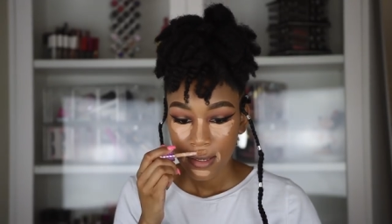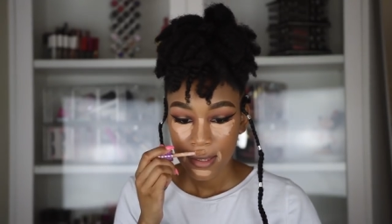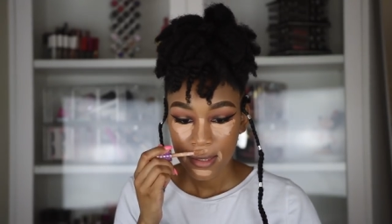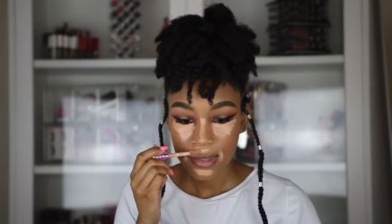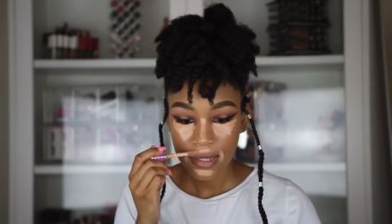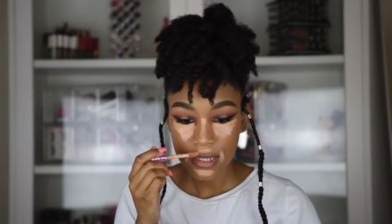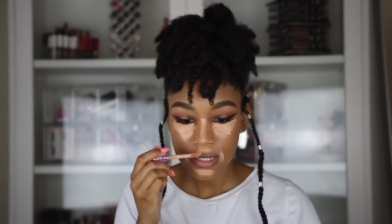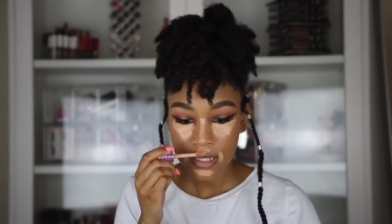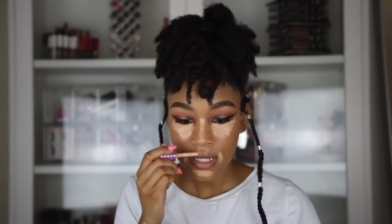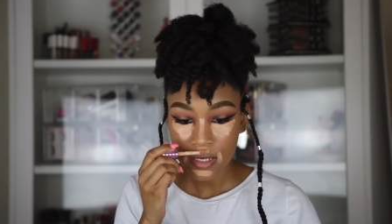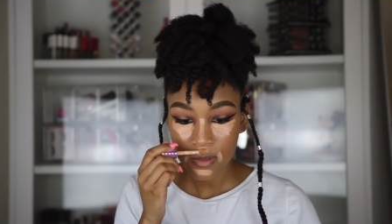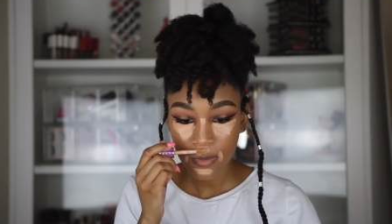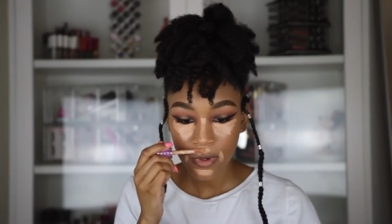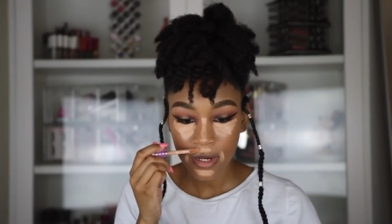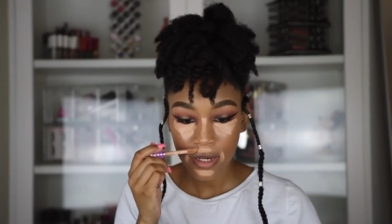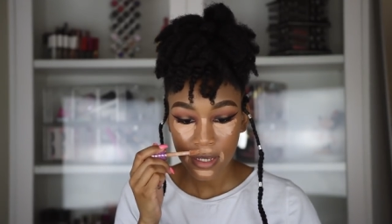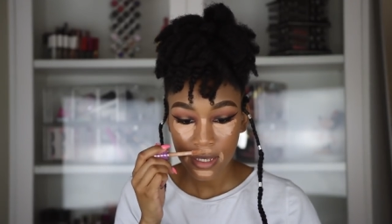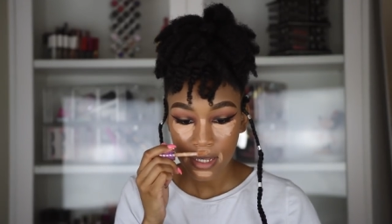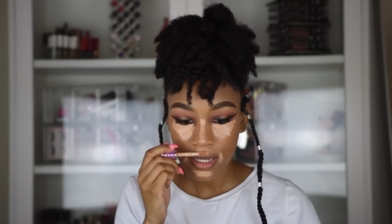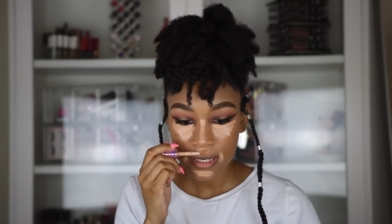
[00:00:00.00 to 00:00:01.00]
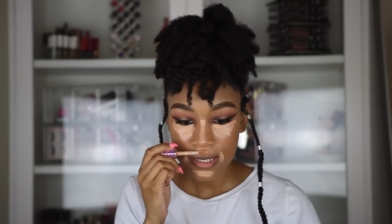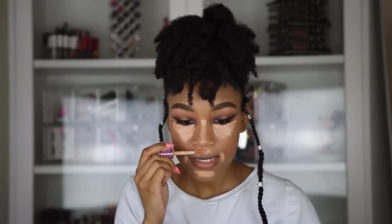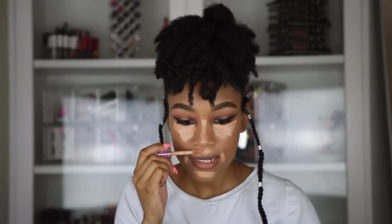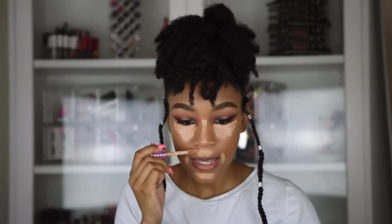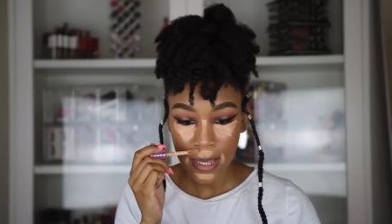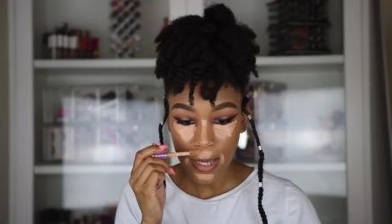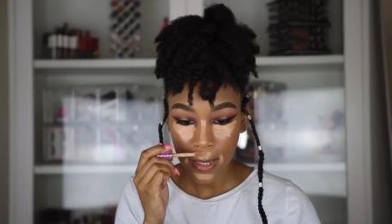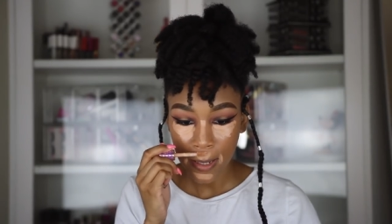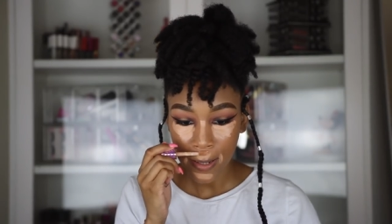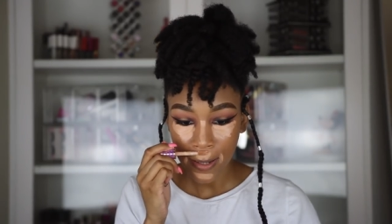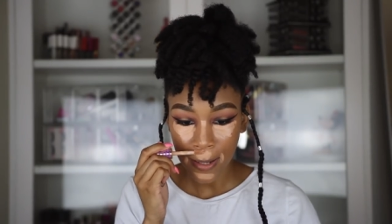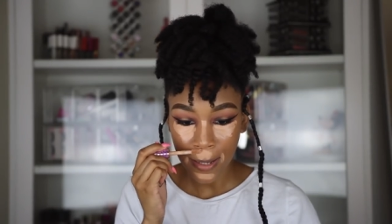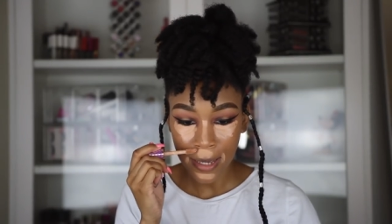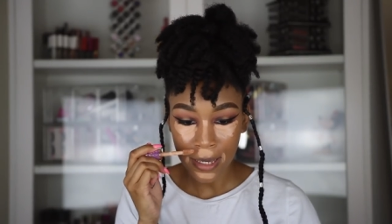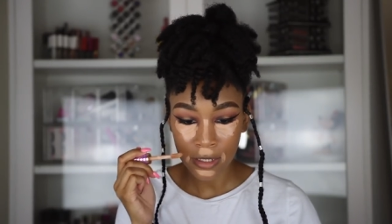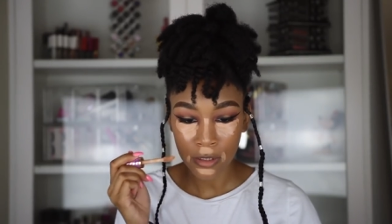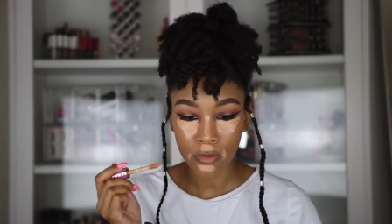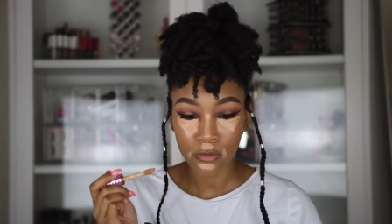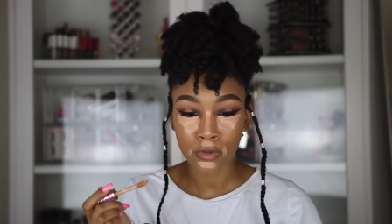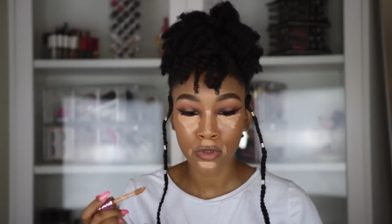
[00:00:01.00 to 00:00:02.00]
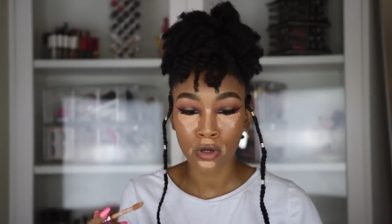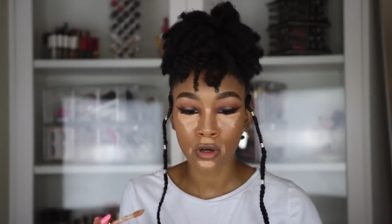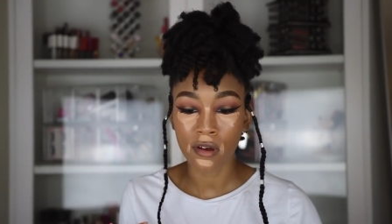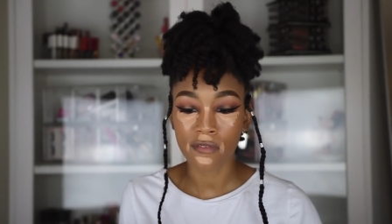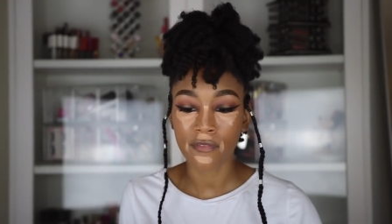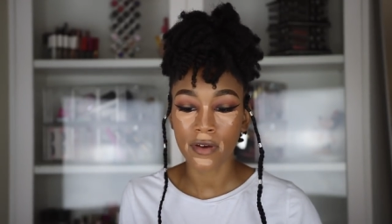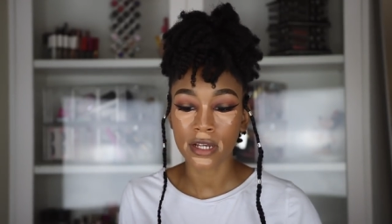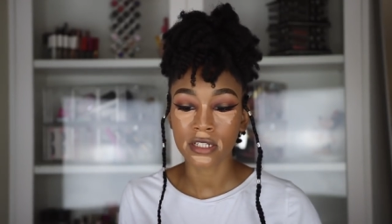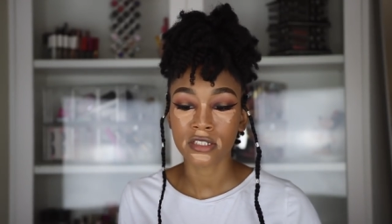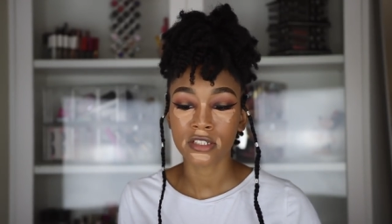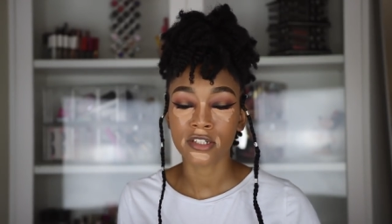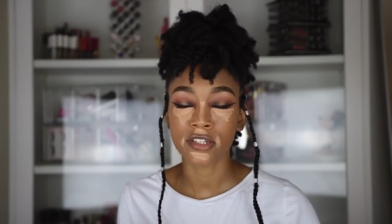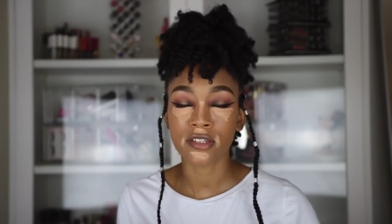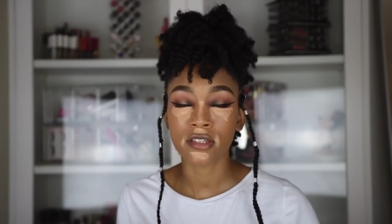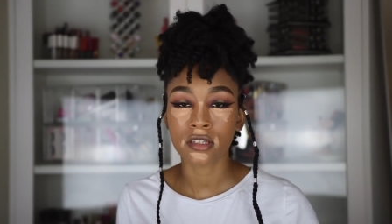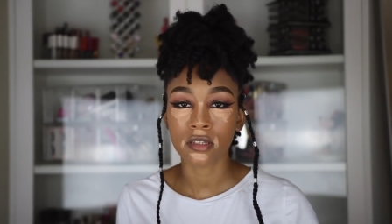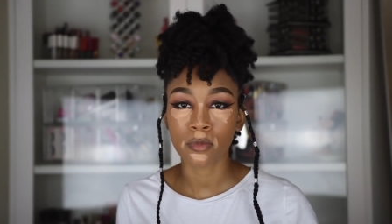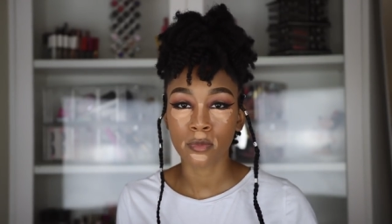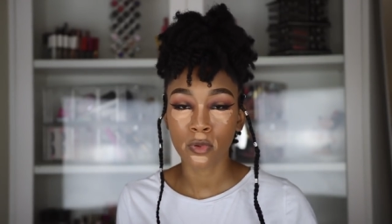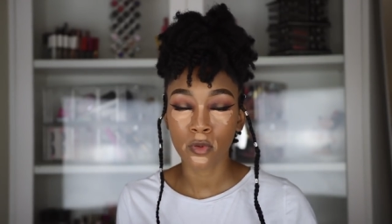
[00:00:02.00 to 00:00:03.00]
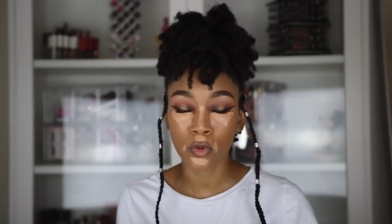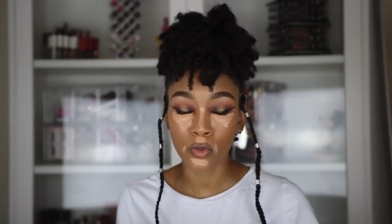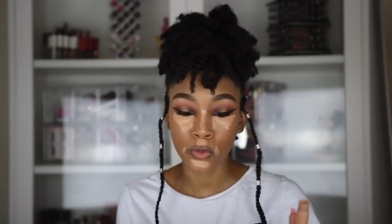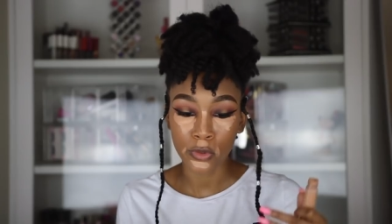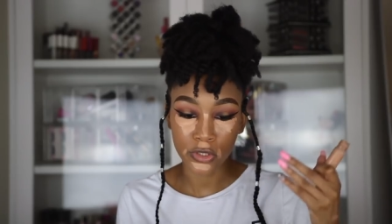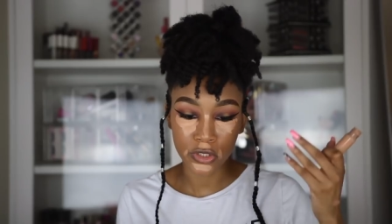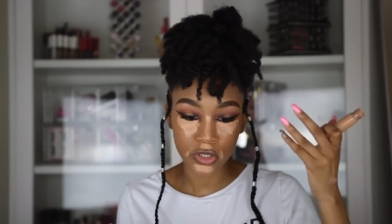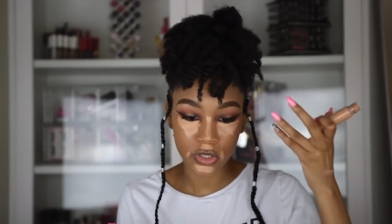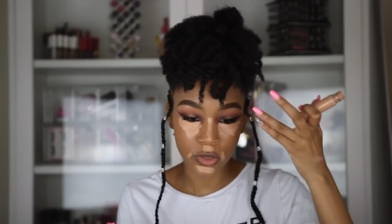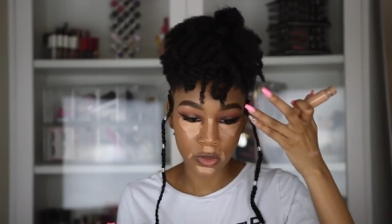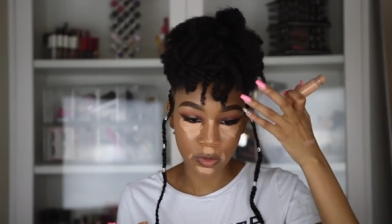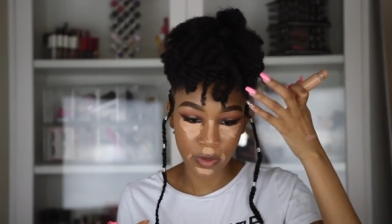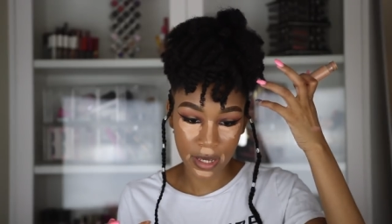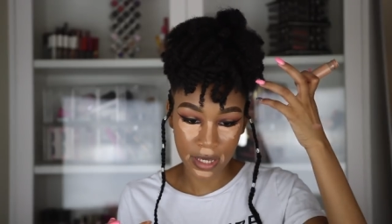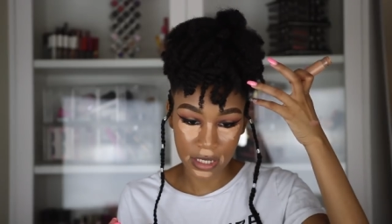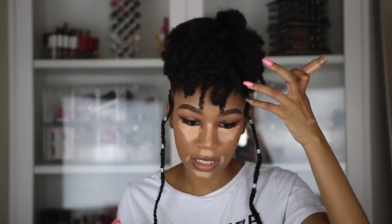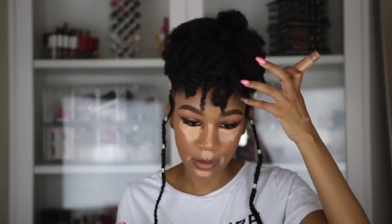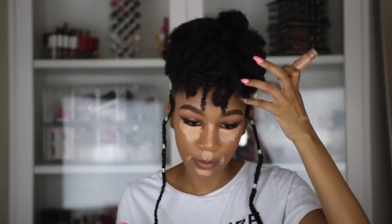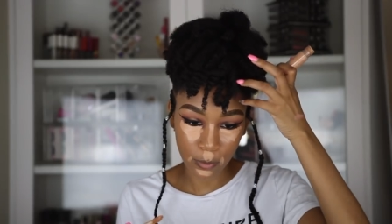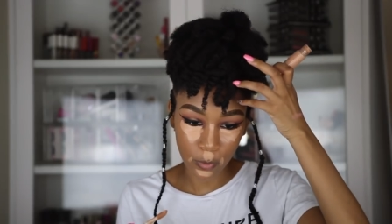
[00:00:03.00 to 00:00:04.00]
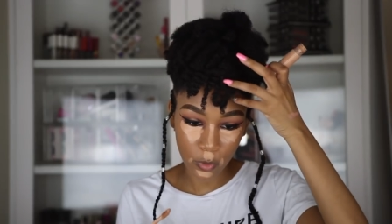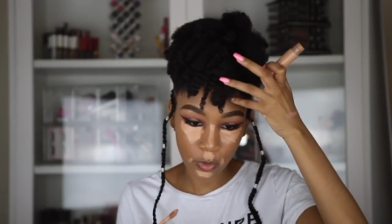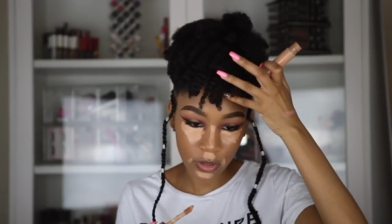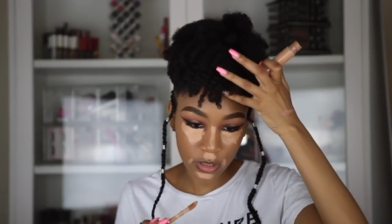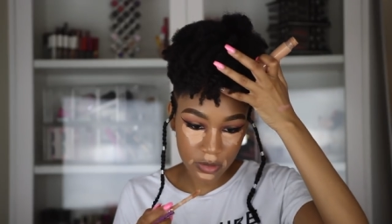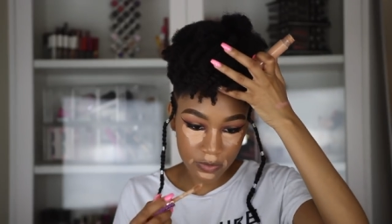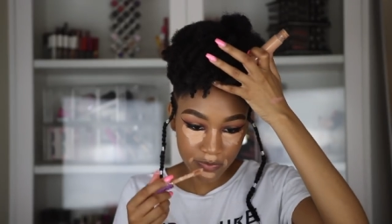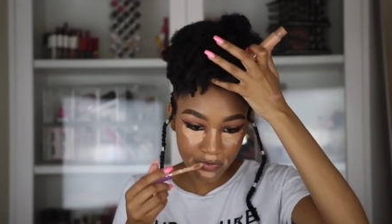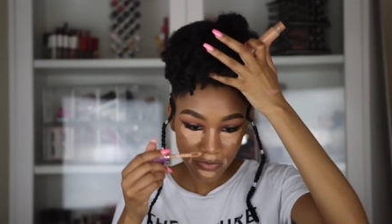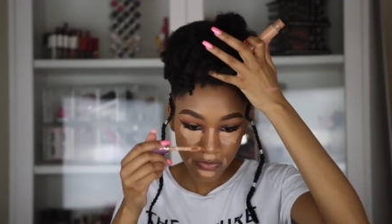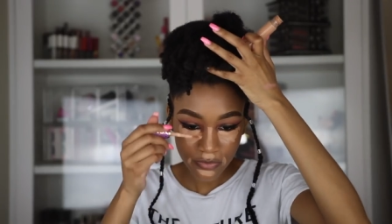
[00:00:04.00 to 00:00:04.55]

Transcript: And this is where it gets like, I don't know if I should support you anymore.